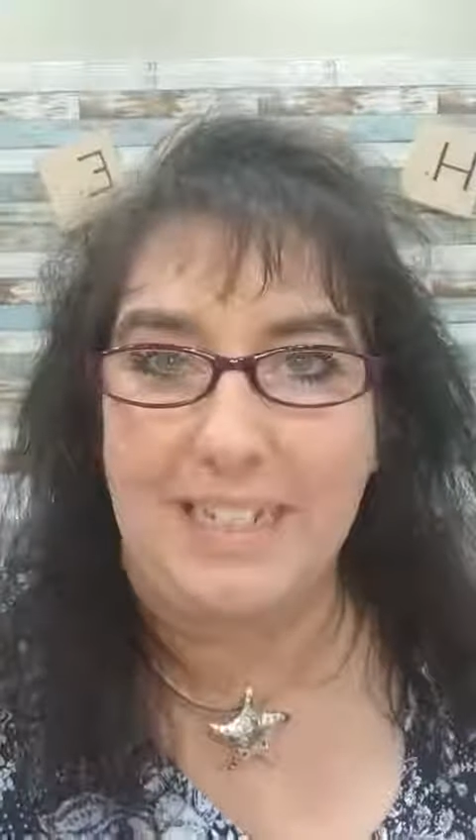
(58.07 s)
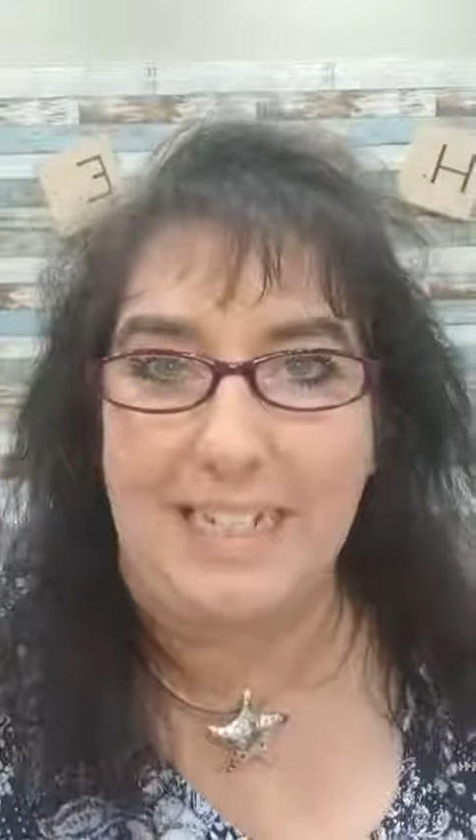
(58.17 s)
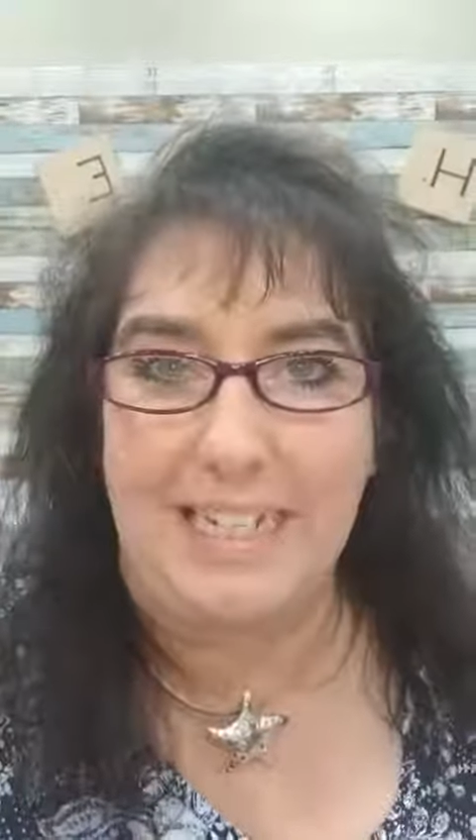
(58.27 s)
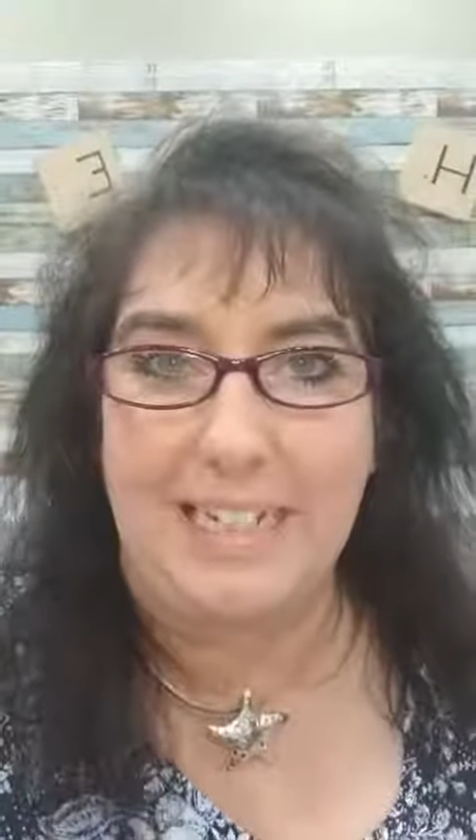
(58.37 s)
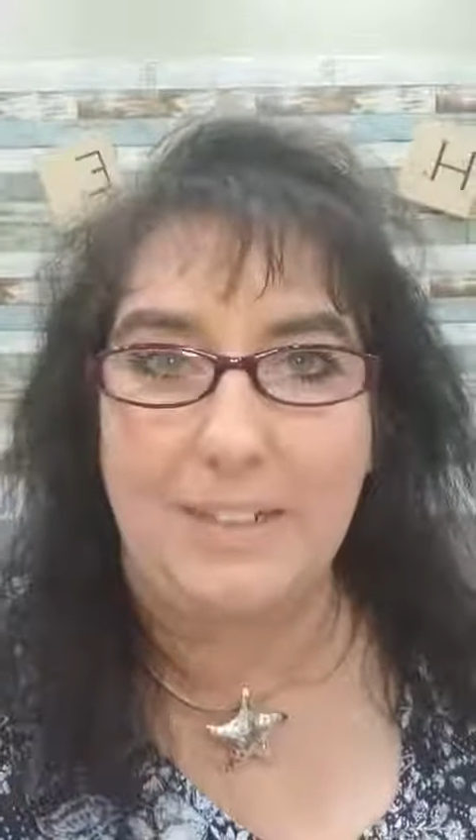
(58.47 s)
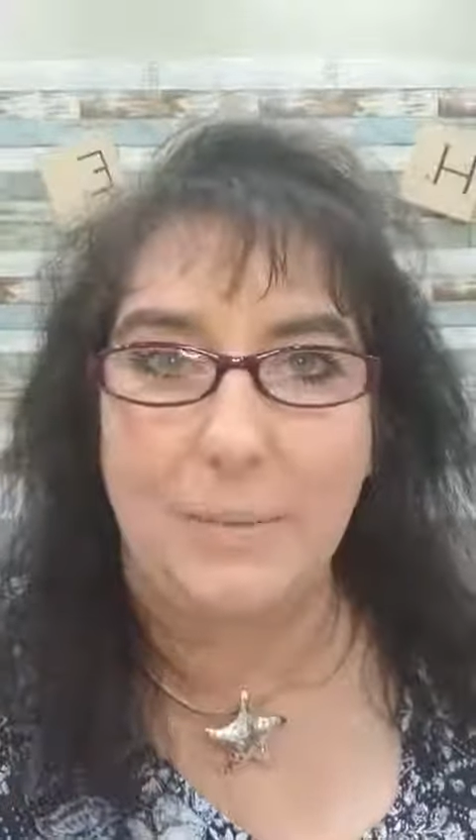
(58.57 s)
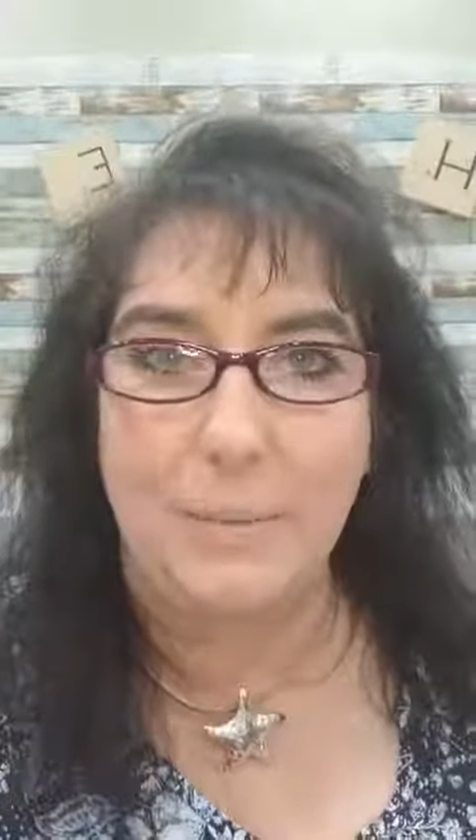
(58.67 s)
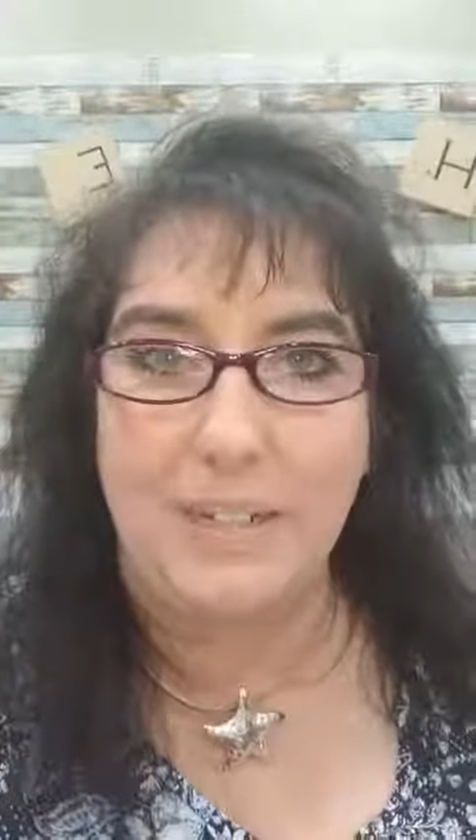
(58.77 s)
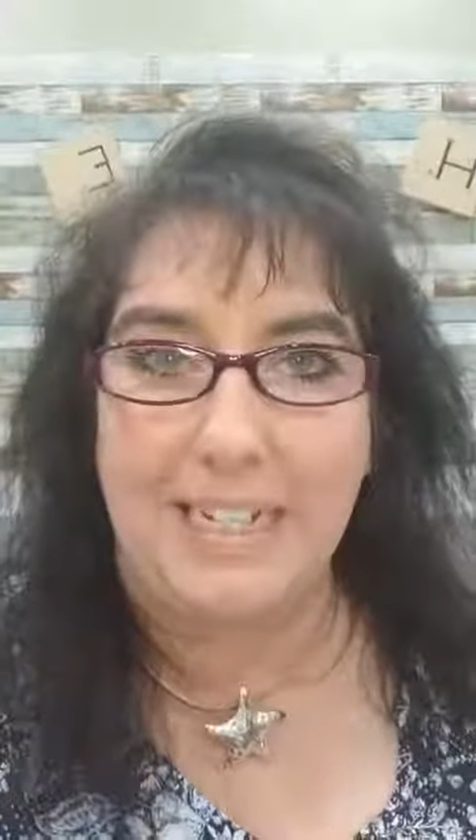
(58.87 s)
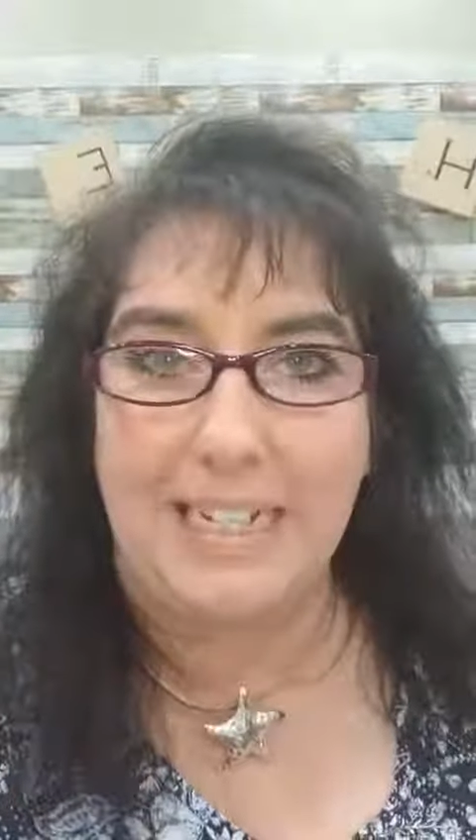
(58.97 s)
and
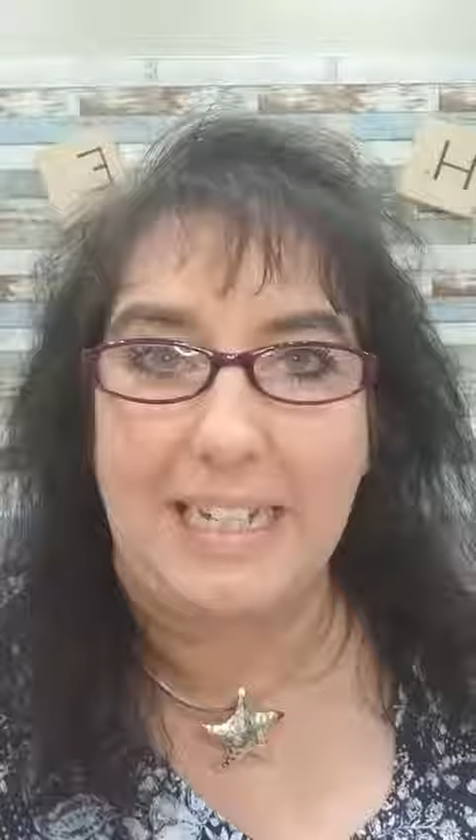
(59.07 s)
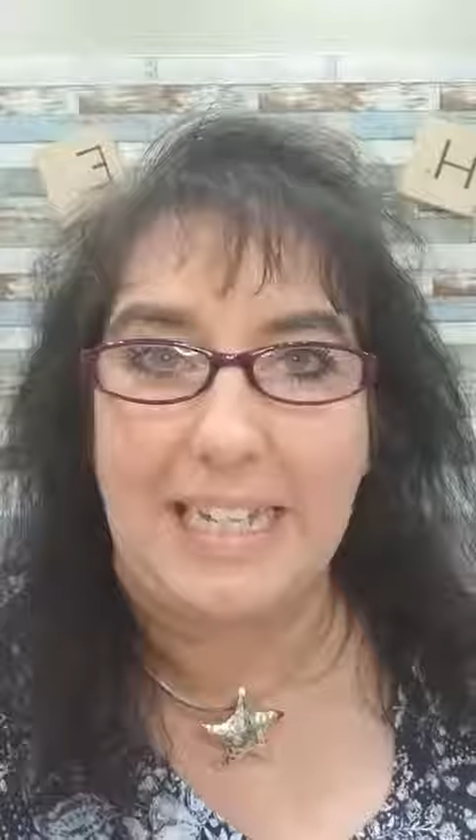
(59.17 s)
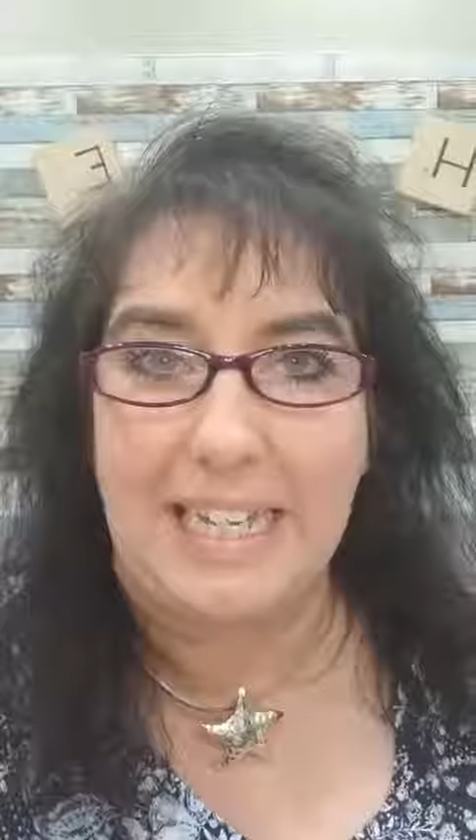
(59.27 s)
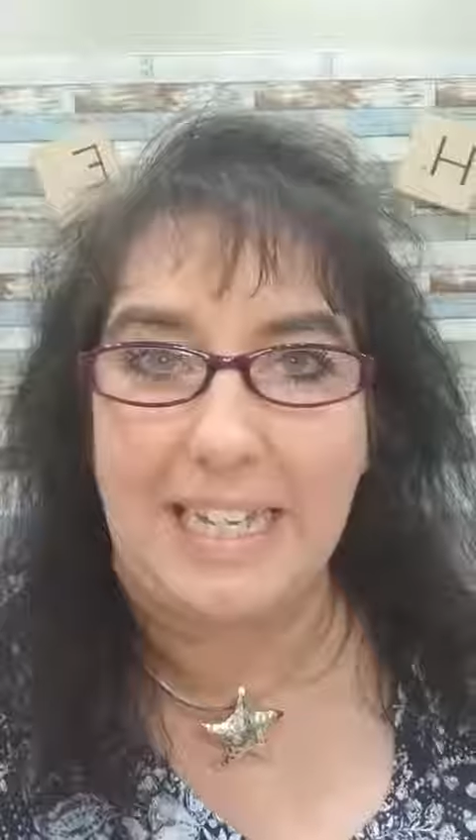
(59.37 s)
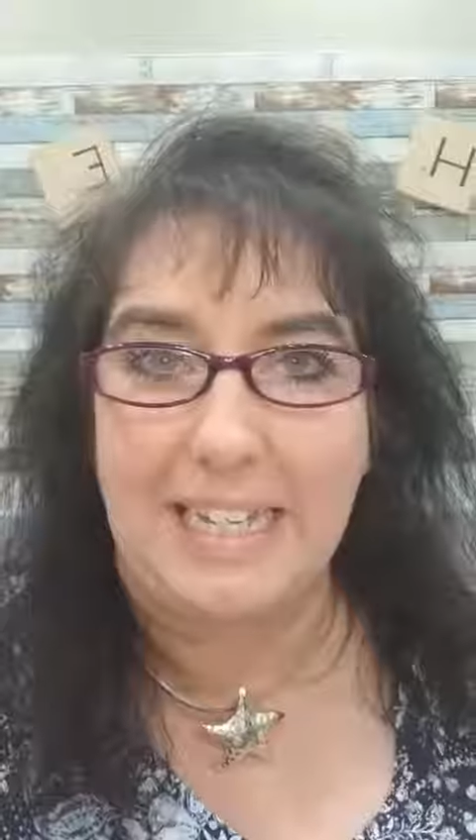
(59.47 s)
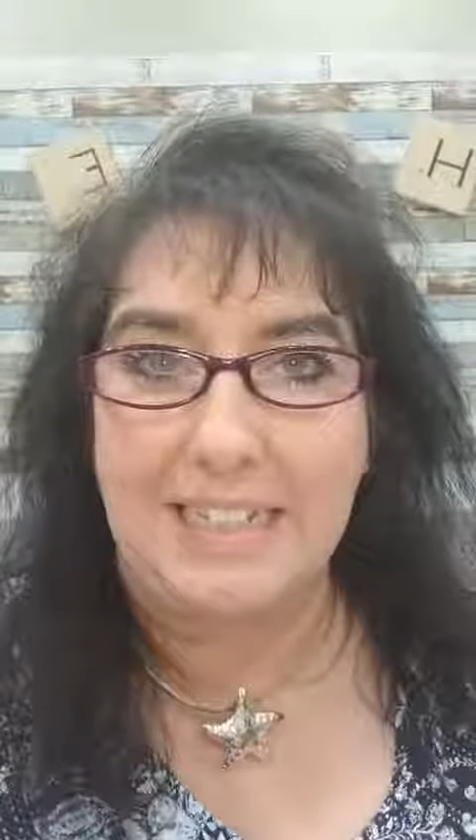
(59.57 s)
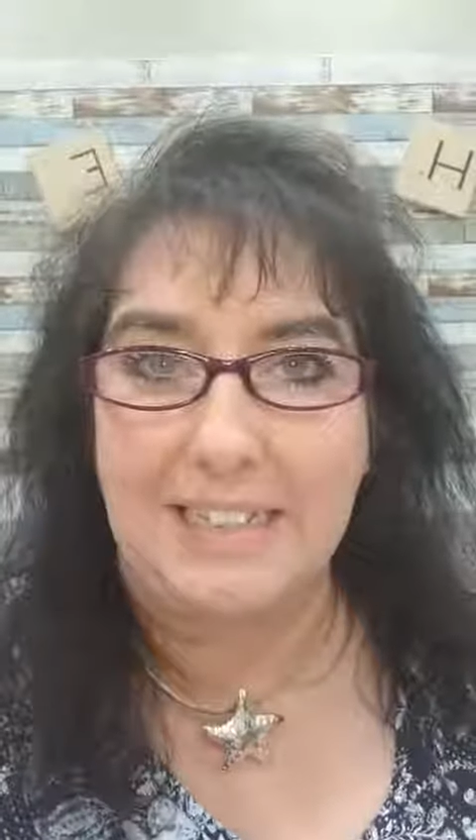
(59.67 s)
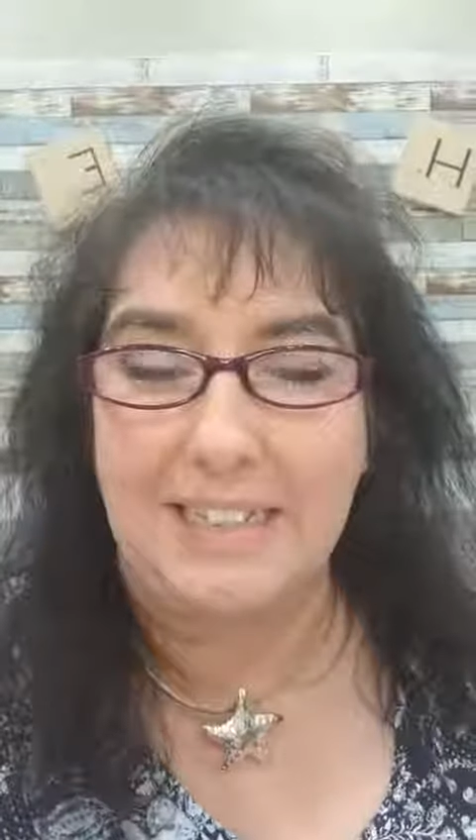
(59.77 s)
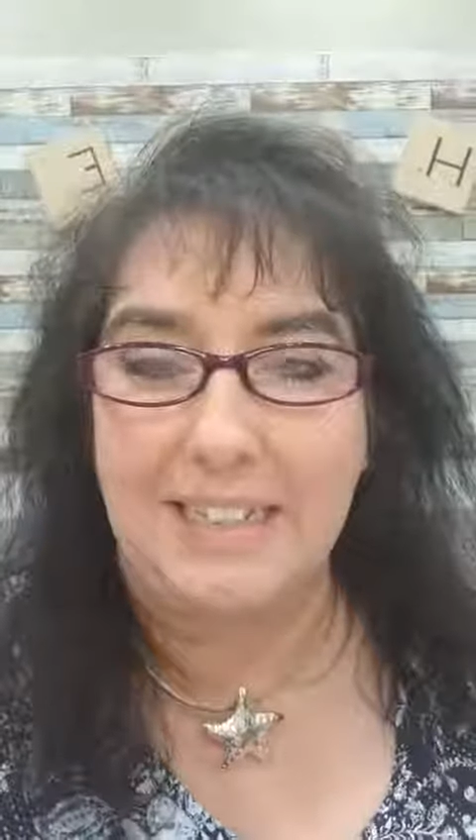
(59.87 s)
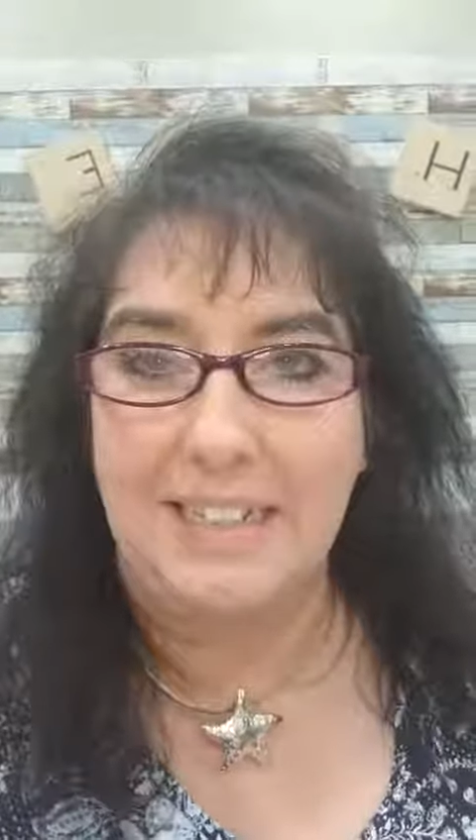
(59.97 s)
we get